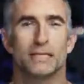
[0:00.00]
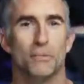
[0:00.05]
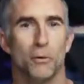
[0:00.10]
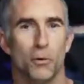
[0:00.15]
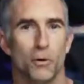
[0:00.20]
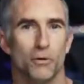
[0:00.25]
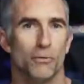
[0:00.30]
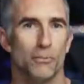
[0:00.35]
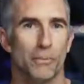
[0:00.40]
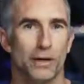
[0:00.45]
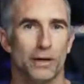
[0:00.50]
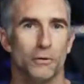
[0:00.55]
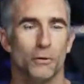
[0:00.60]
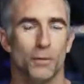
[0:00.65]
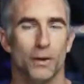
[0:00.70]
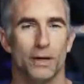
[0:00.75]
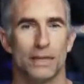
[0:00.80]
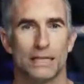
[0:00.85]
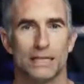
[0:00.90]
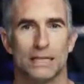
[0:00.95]
smaller and bigger
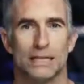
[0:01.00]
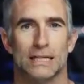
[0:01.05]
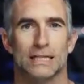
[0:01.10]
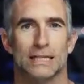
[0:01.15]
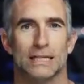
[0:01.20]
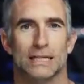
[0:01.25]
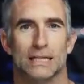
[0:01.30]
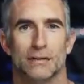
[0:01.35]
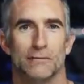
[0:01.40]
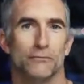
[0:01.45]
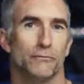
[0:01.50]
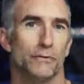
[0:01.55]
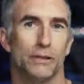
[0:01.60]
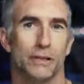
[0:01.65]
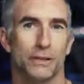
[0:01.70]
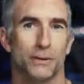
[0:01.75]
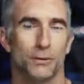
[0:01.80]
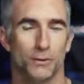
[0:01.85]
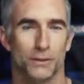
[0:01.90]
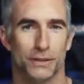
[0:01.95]
ones because it's a
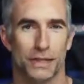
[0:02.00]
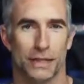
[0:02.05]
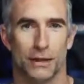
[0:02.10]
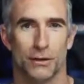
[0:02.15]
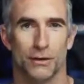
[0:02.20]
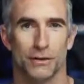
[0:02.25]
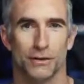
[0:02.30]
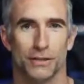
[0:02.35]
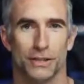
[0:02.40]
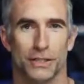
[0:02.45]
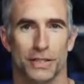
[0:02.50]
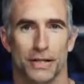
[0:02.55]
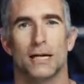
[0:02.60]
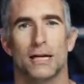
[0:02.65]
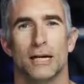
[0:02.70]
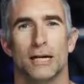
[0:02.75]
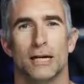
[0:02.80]
really cool technology.